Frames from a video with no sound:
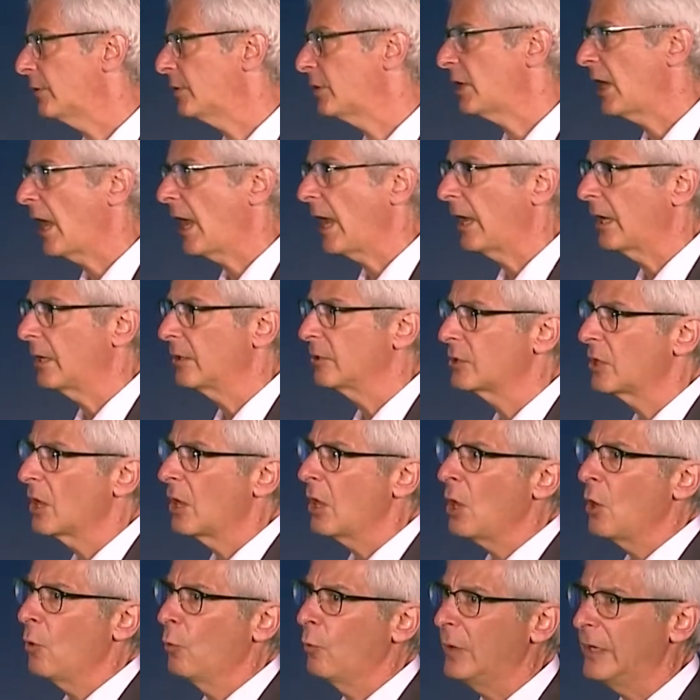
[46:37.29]
change,
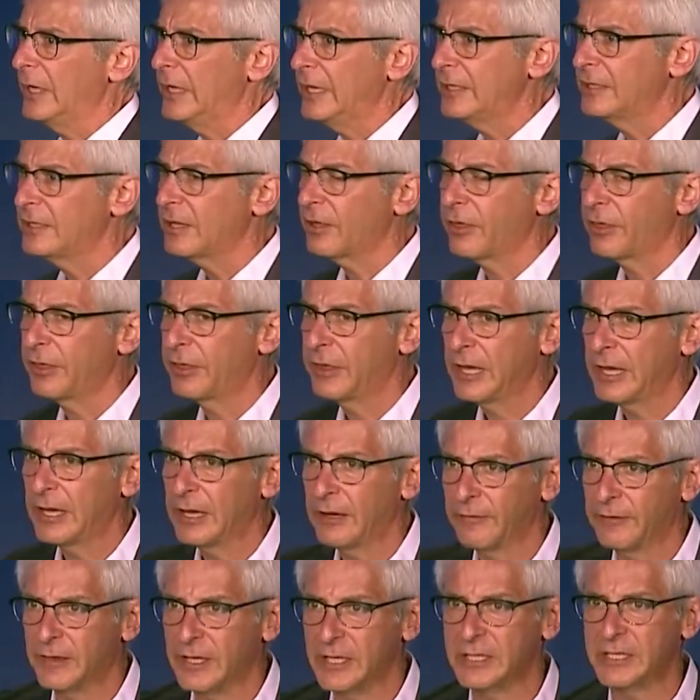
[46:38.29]
we need to think
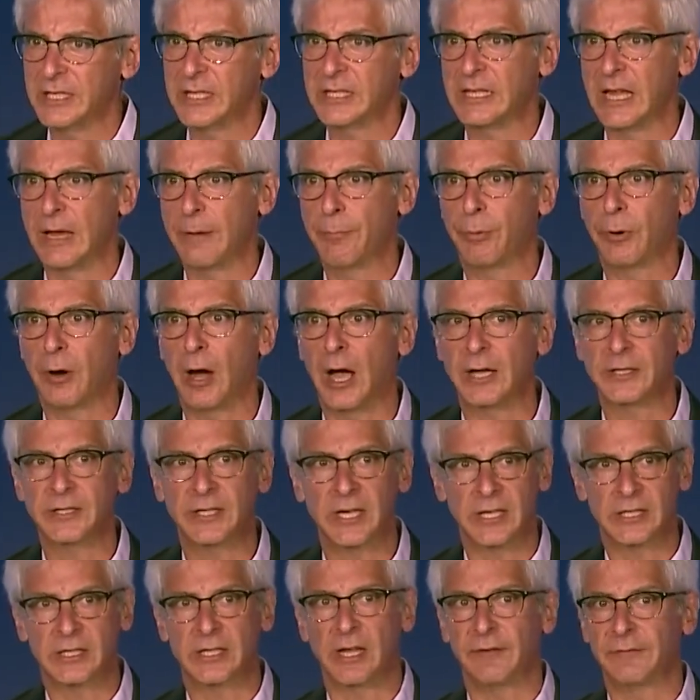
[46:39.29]
of this as a
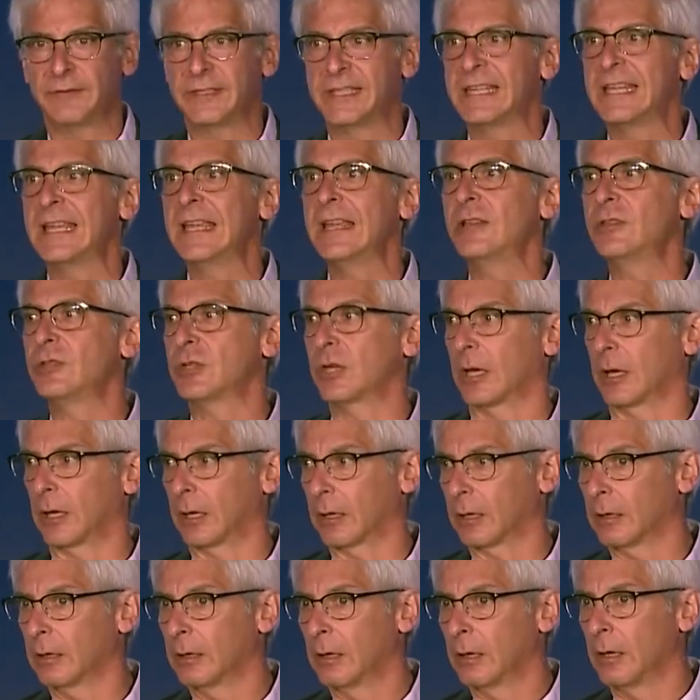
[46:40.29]
process of teaching,
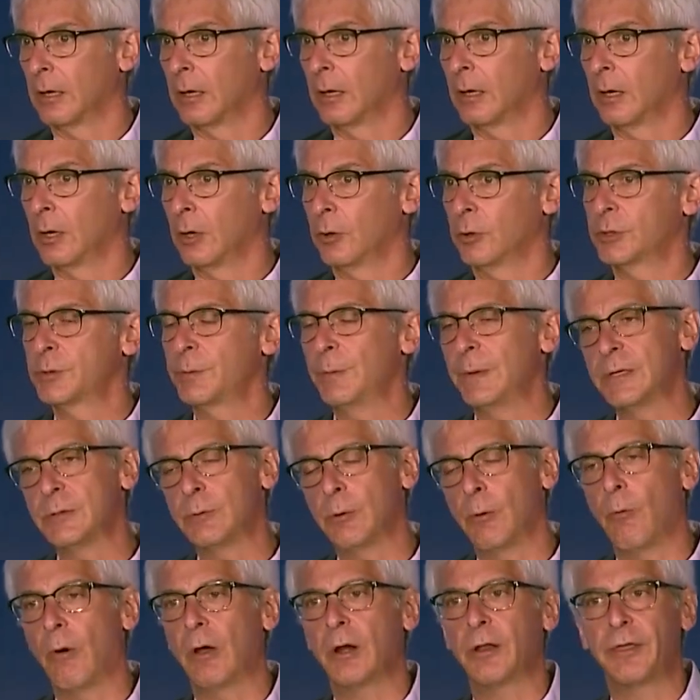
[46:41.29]
which means we
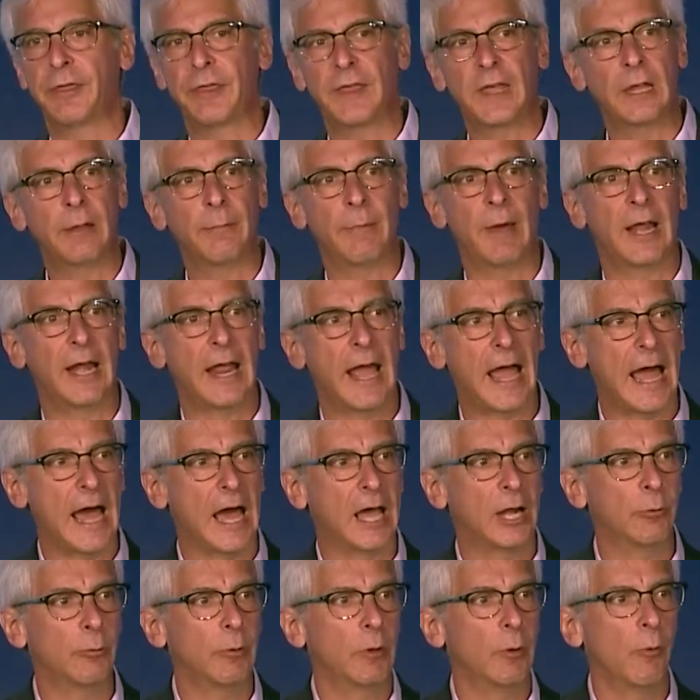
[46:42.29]
want to think about how
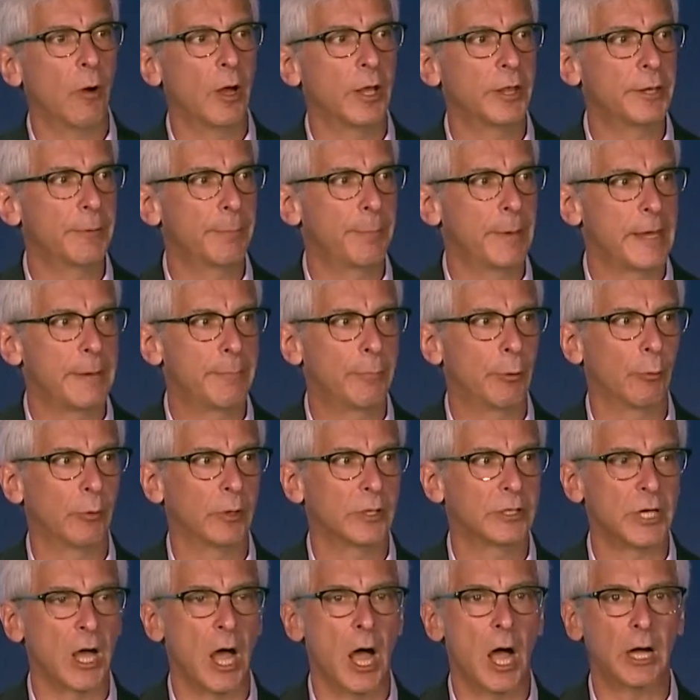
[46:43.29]
do we want the people we're
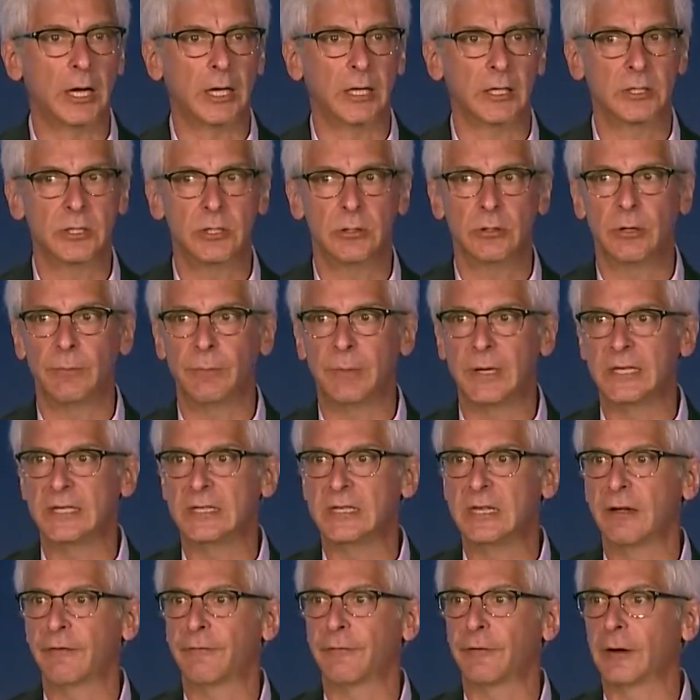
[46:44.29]
talking to be
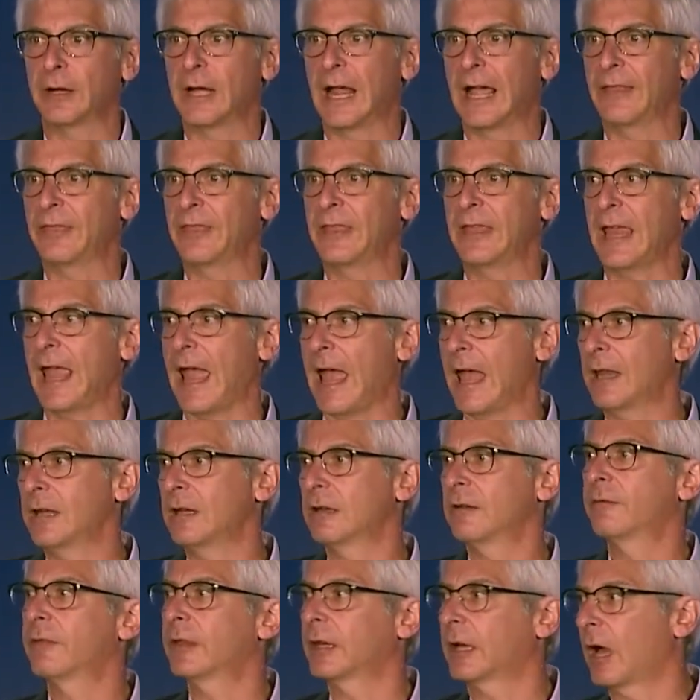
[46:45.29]
different at the end
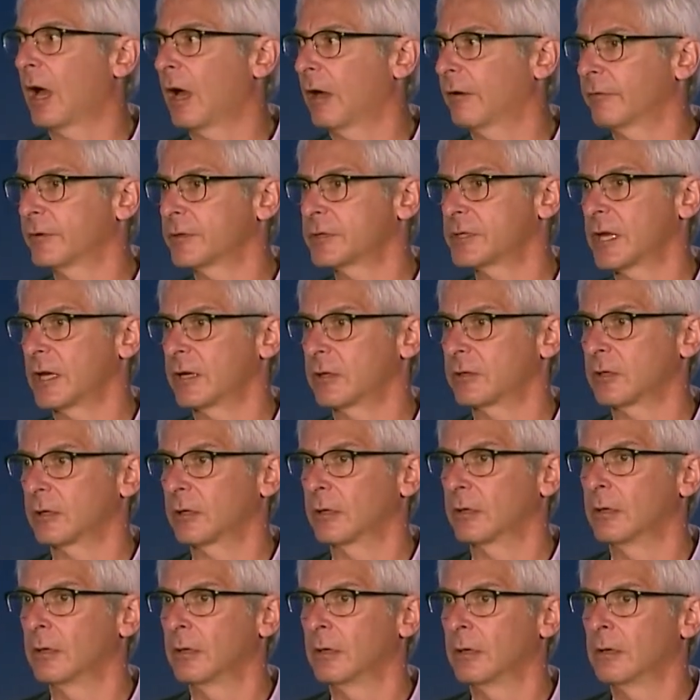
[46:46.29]
of the conversation
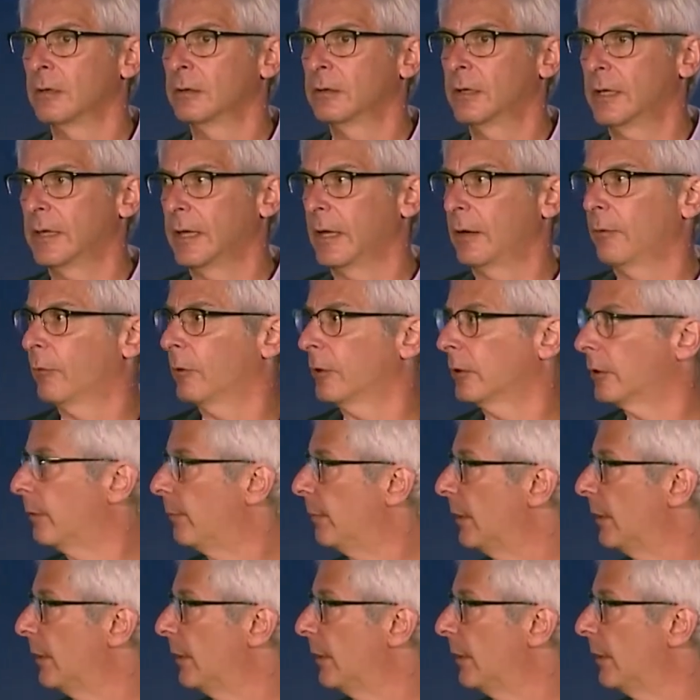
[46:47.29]
than they were at the